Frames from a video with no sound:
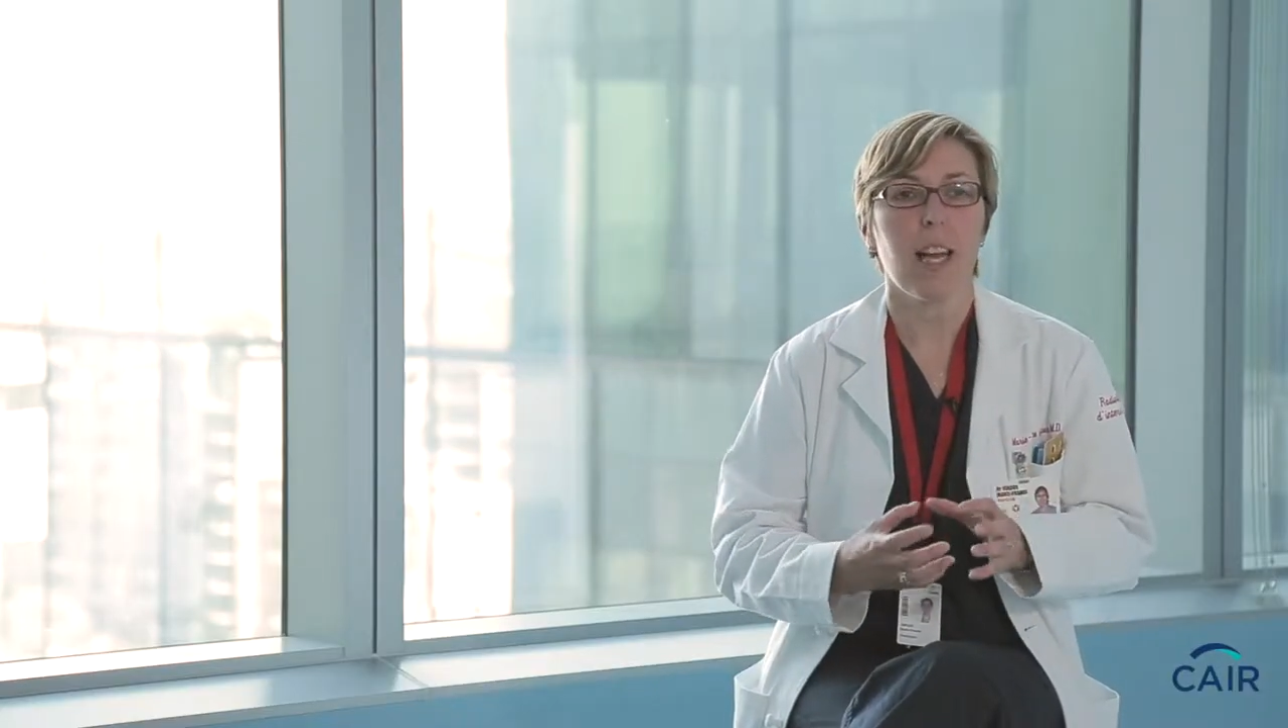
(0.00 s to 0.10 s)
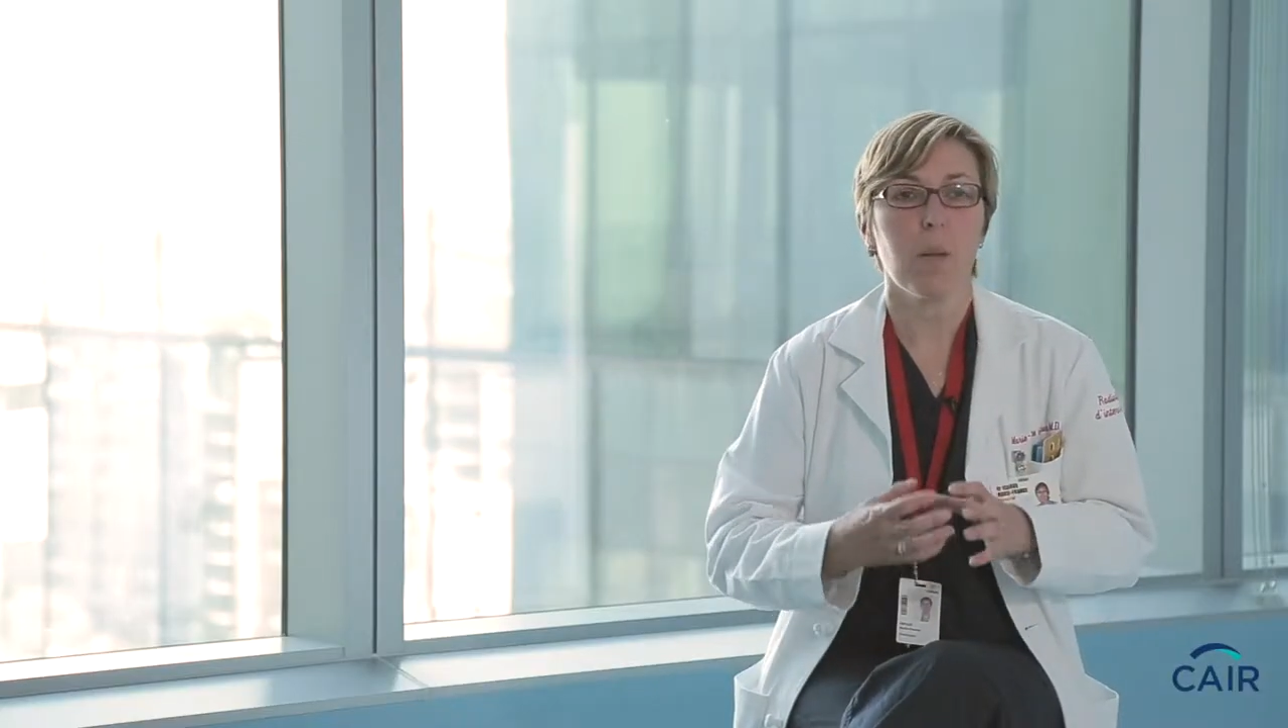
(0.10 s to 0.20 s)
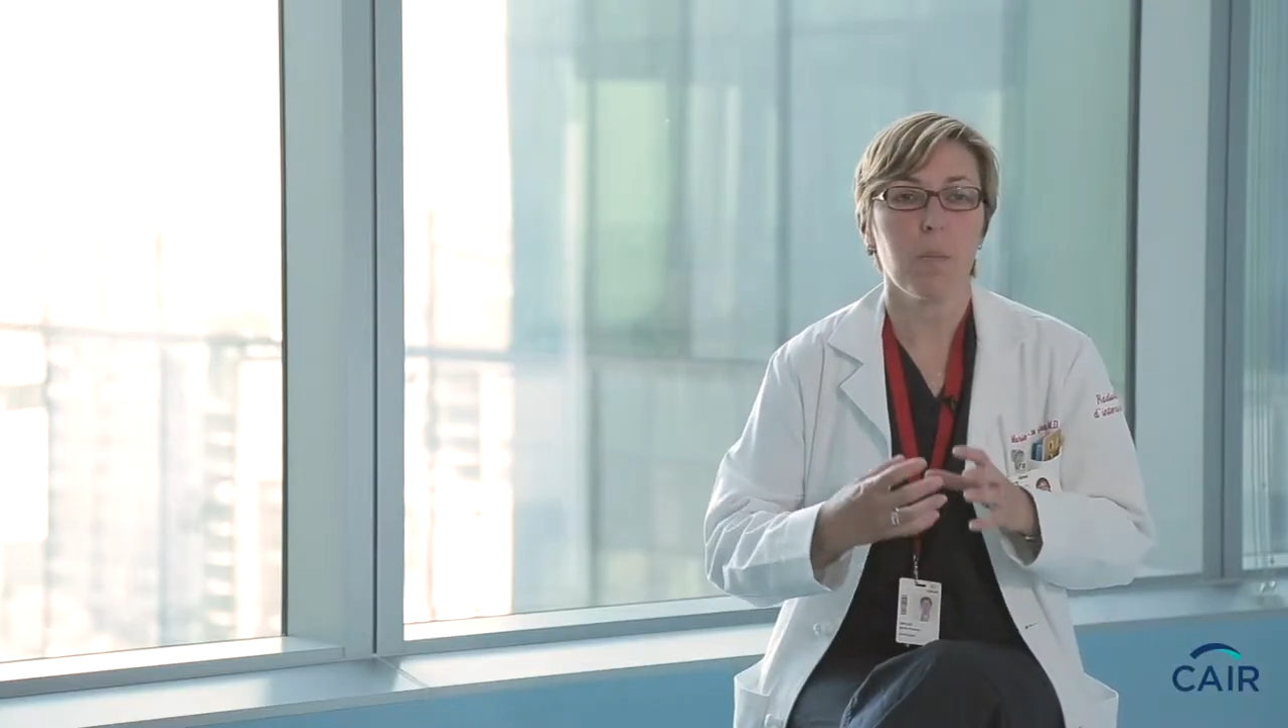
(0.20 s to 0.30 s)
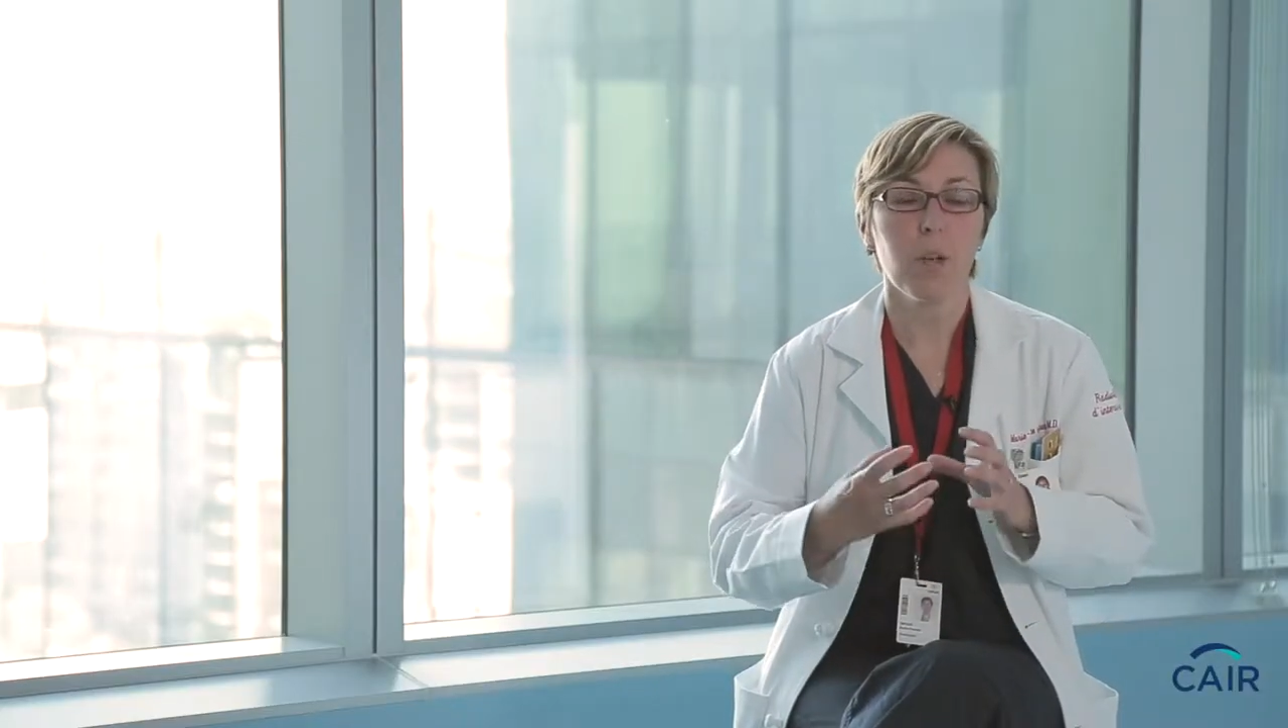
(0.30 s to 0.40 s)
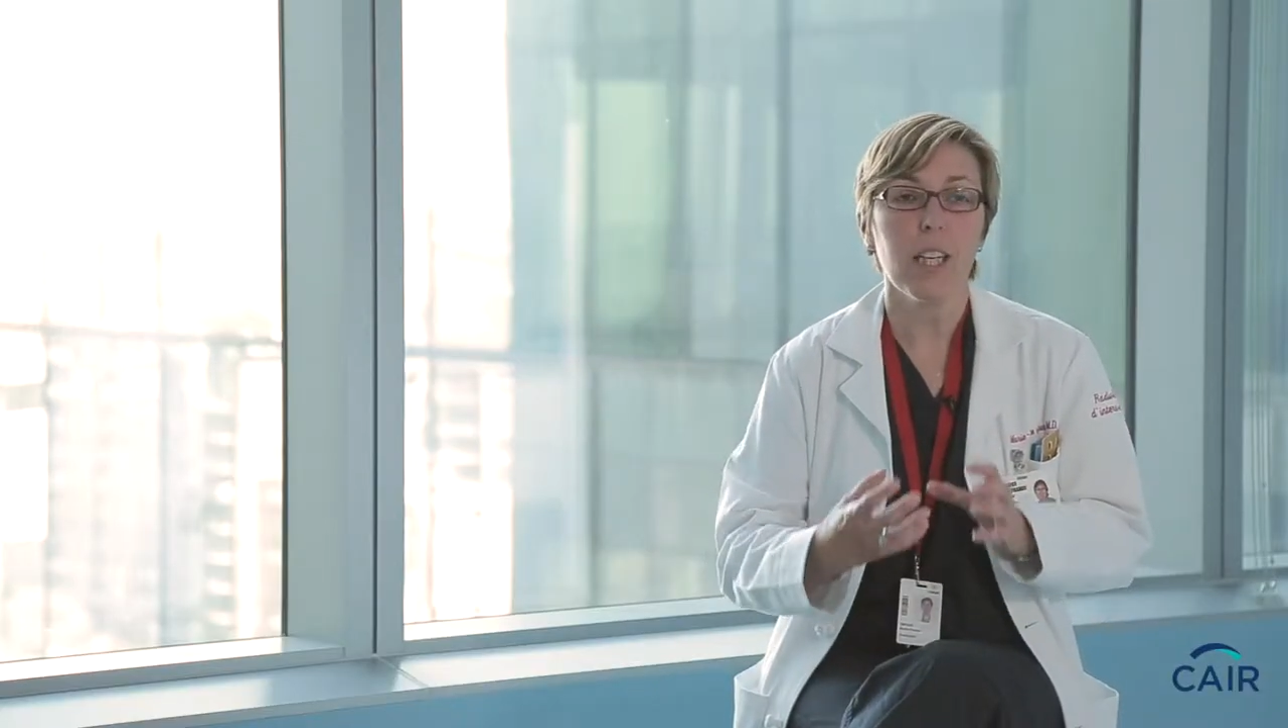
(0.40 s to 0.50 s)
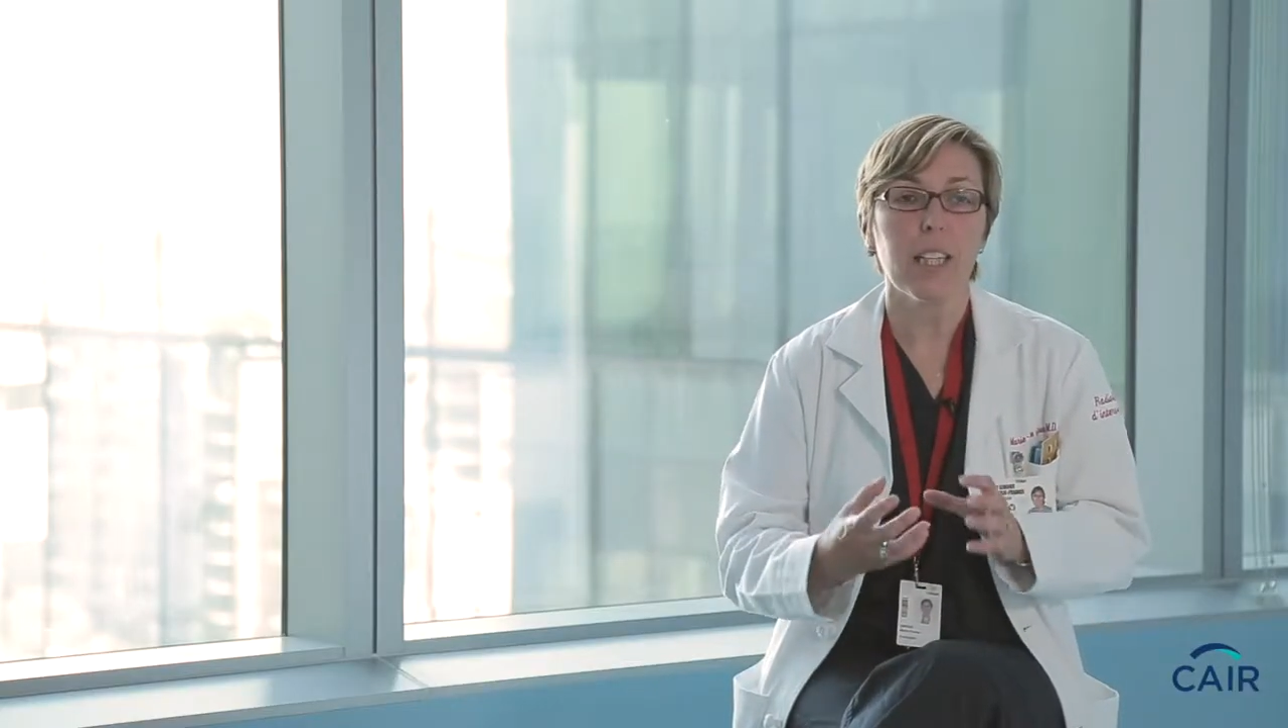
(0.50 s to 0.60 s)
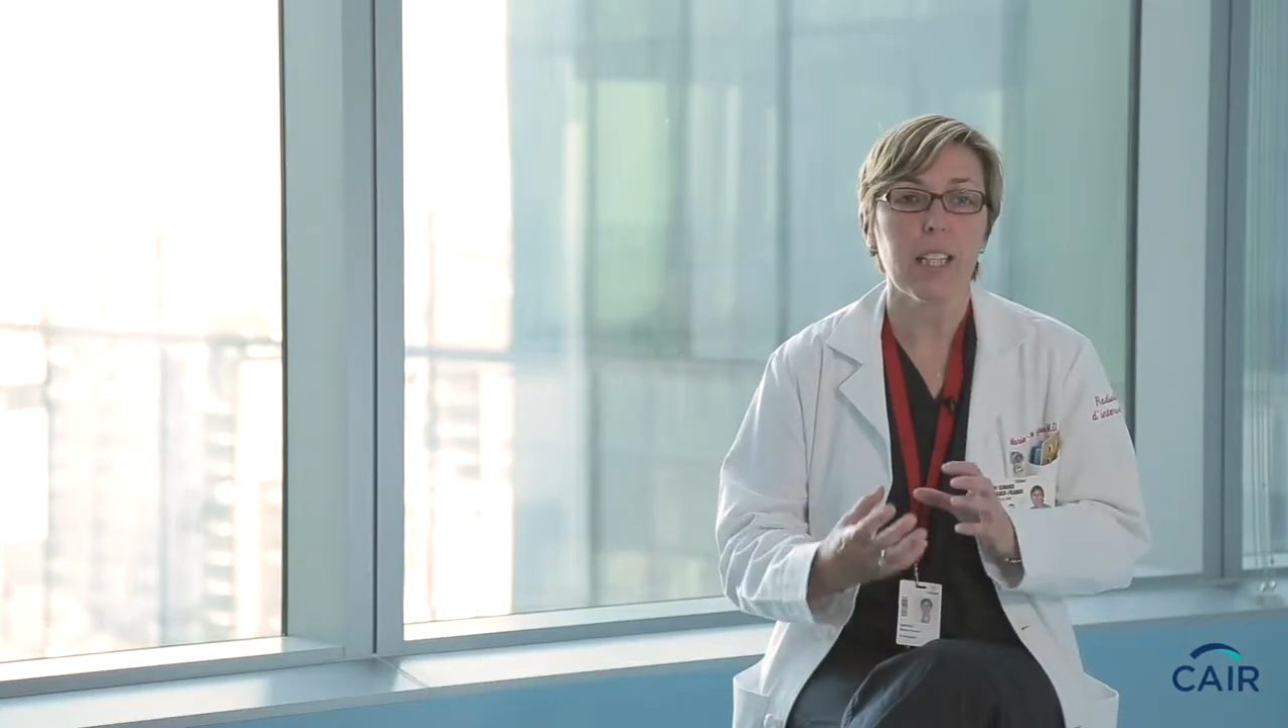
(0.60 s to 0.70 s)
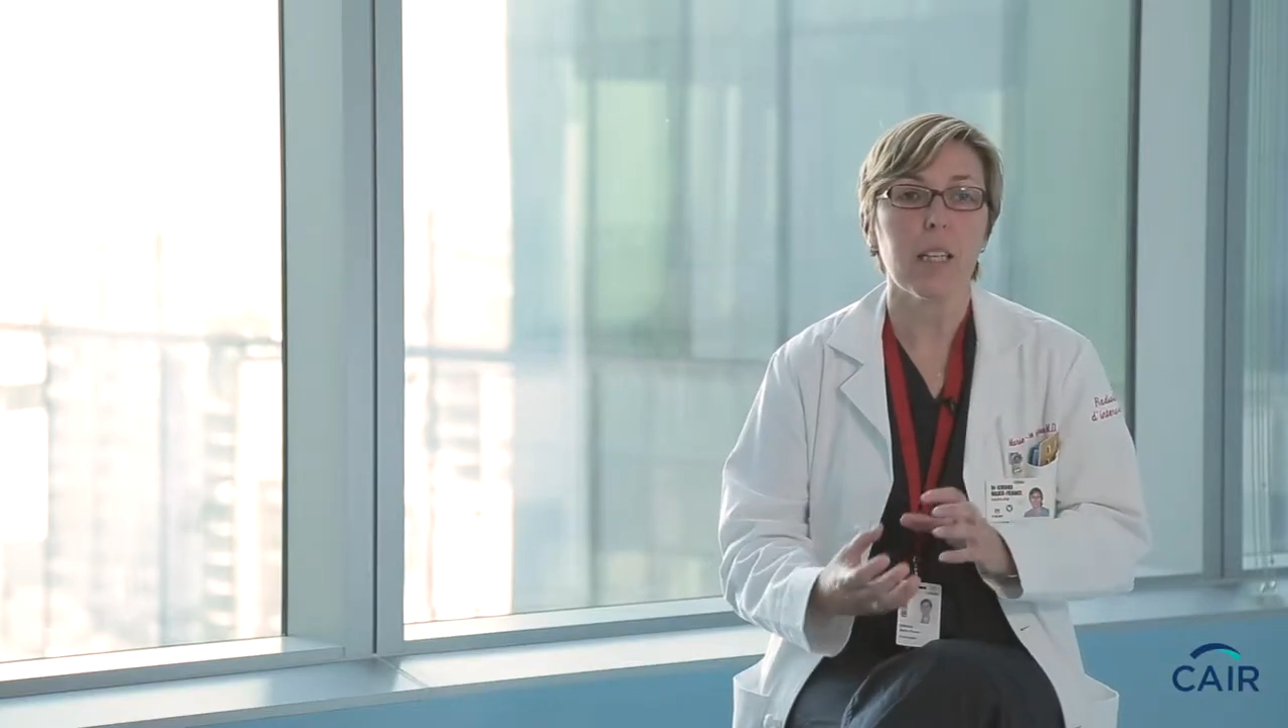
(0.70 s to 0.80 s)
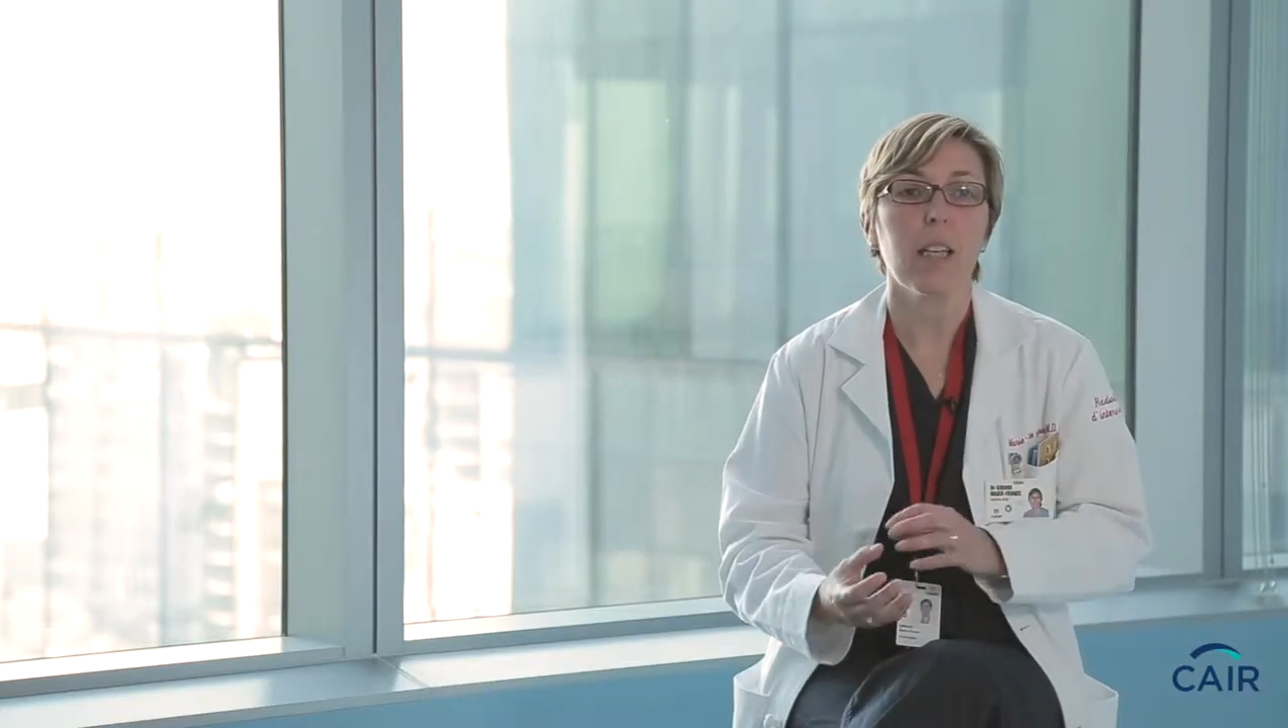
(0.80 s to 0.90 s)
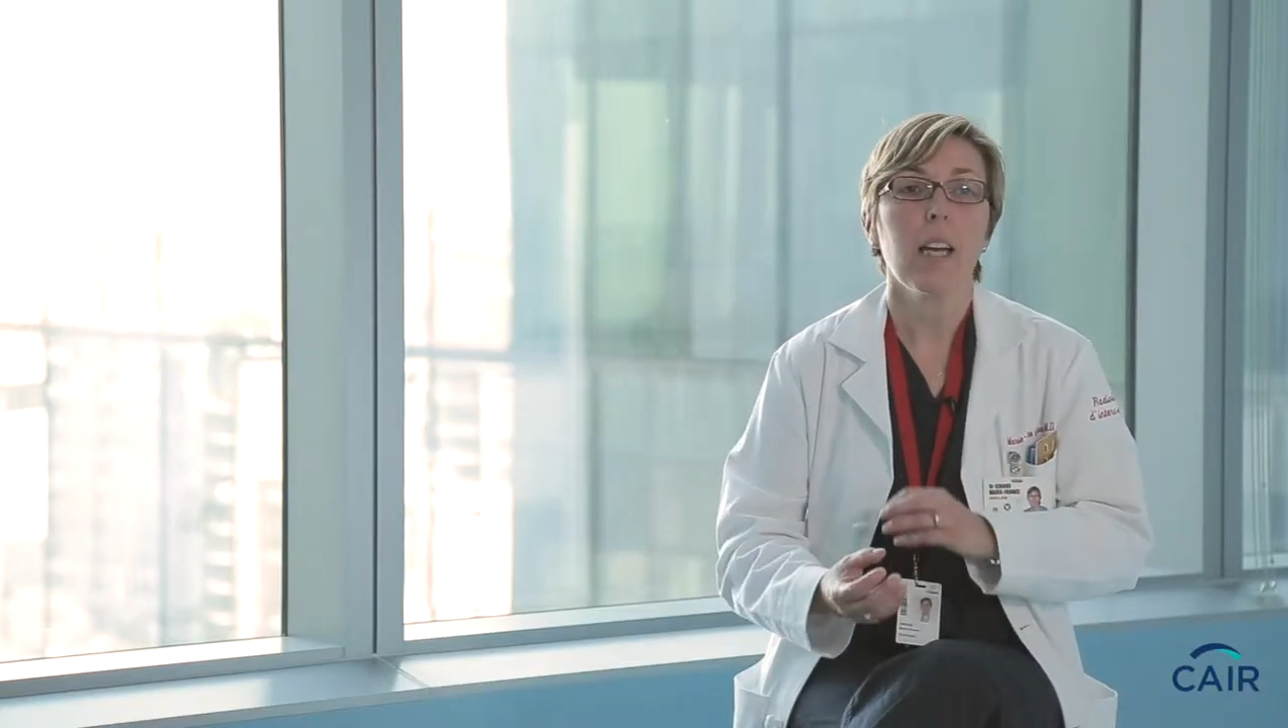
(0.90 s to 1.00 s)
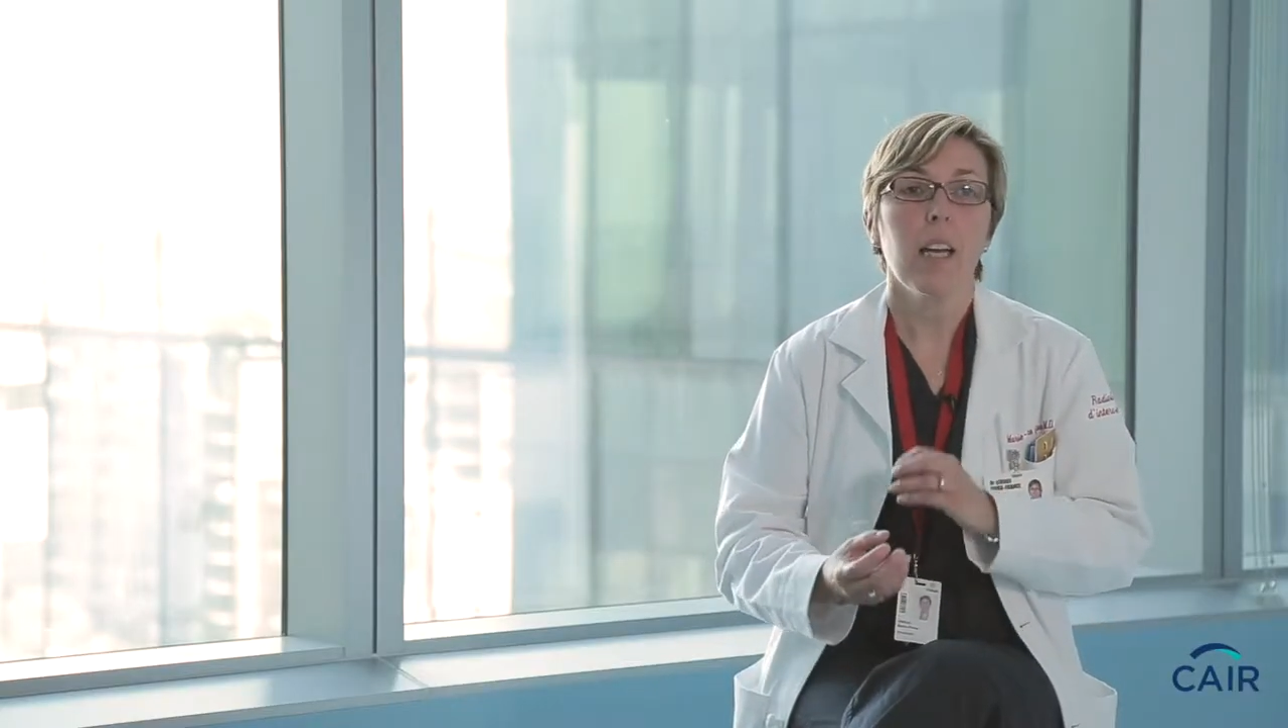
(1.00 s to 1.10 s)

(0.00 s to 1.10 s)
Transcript: at putting in